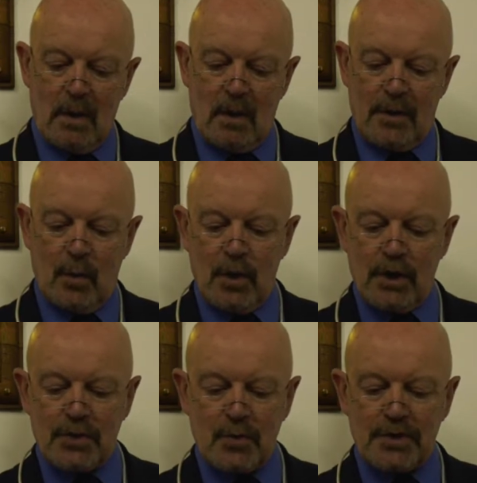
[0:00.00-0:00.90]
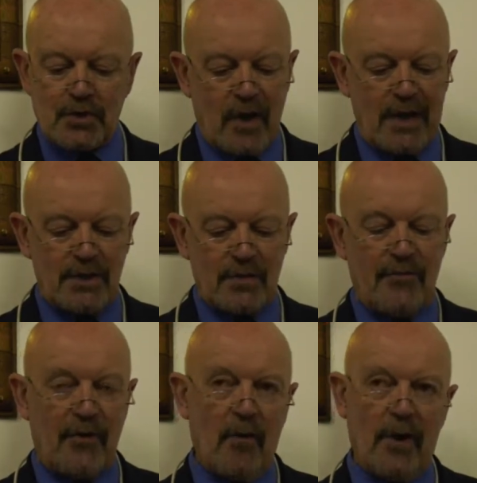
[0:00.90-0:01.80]
The words were strange
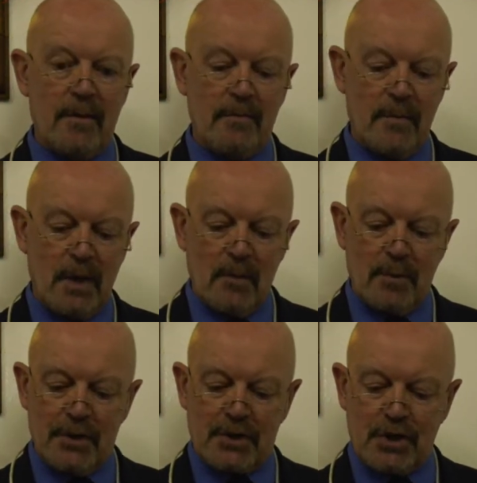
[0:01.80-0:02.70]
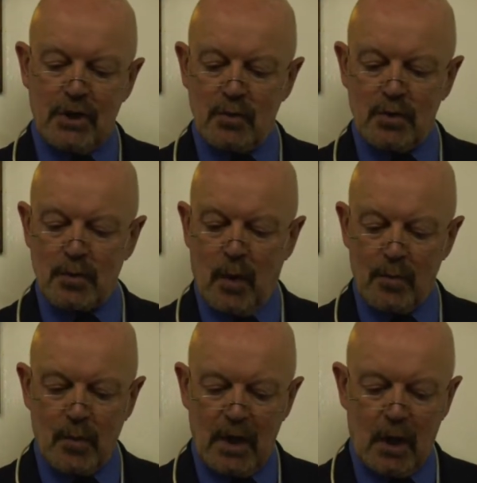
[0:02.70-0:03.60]
and foreign, but the tune was
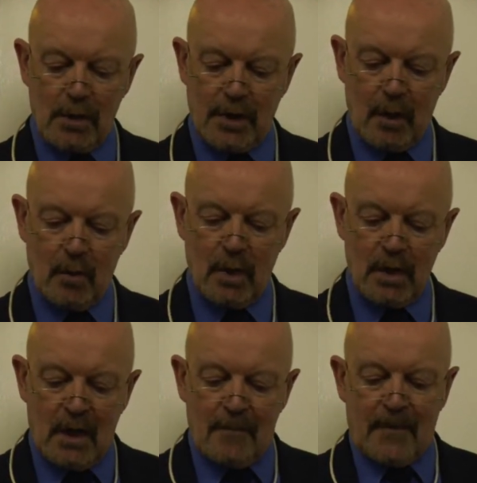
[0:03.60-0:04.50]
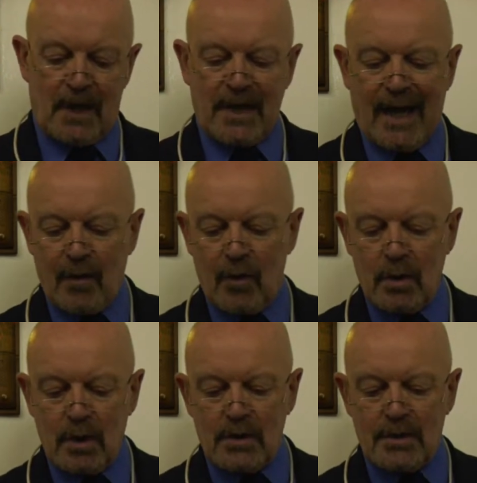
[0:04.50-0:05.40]
one we all know, a
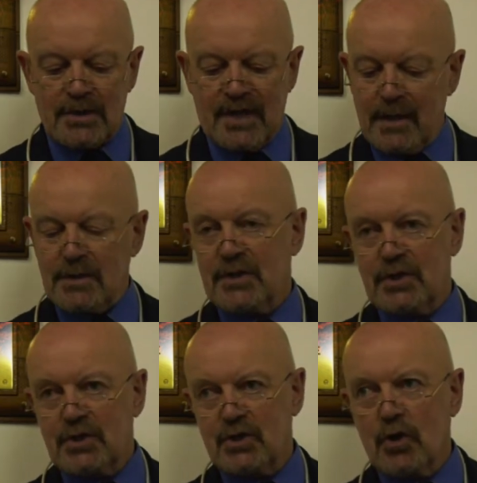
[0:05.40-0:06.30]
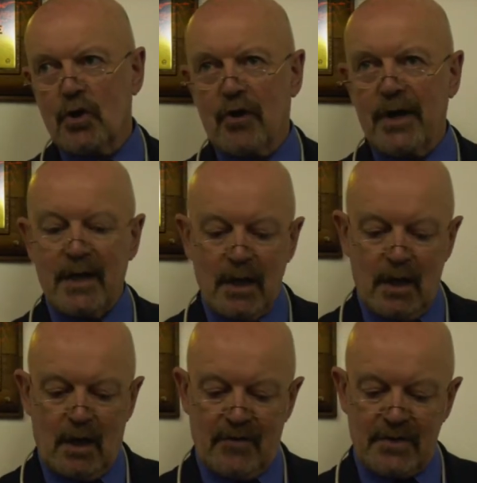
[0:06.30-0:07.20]
carol that tells the story
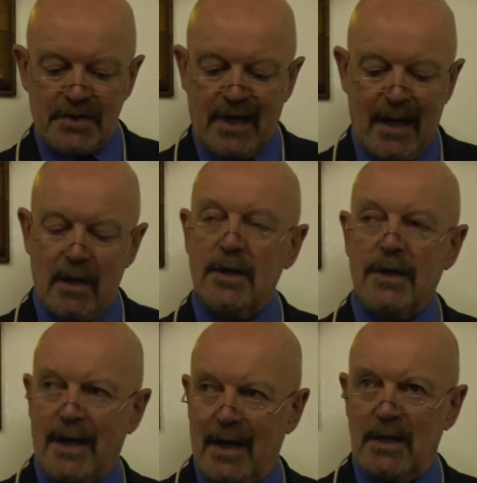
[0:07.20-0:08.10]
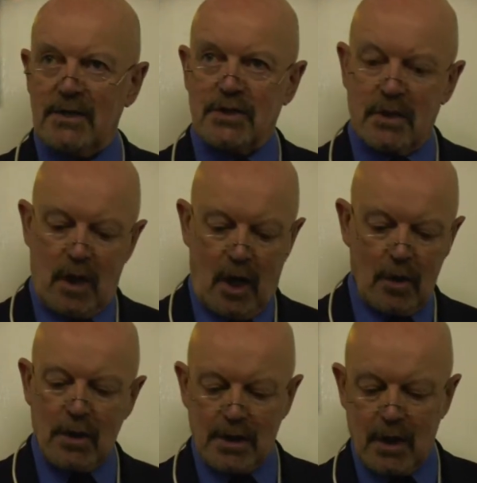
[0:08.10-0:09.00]
of a silent night
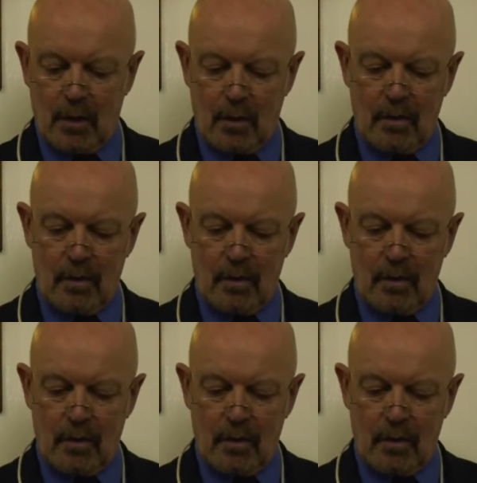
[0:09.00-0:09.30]
long ago.